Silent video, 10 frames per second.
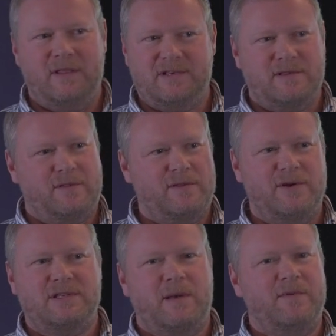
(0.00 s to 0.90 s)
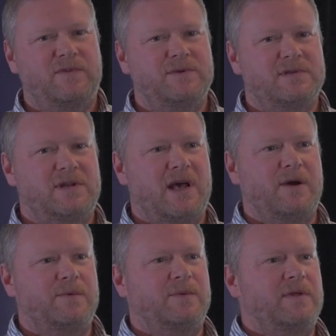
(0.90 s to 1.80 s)
This is the third time I've used it
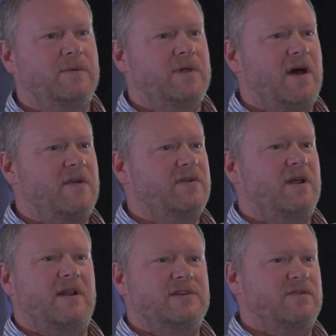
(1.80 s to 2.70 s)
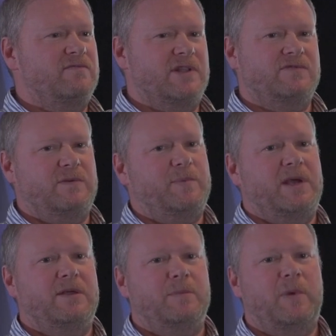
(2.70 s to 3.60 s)
now with Aiven, and it's a rinse
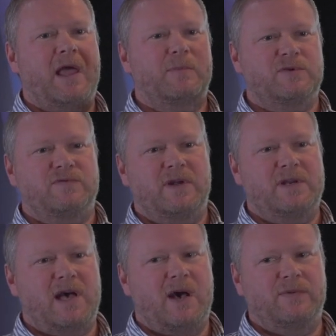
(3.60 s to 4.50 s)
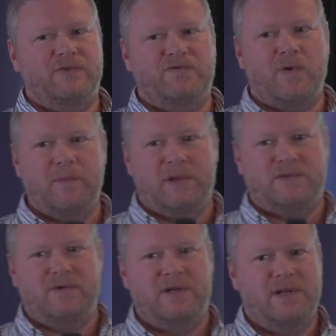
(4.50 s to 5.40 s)
repeat. The playbook's written down, the
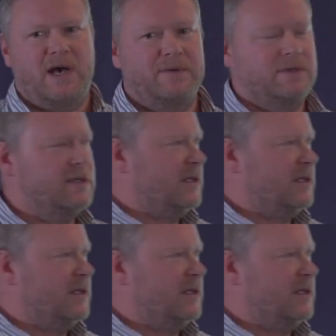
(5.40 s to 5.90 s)
formula's written down.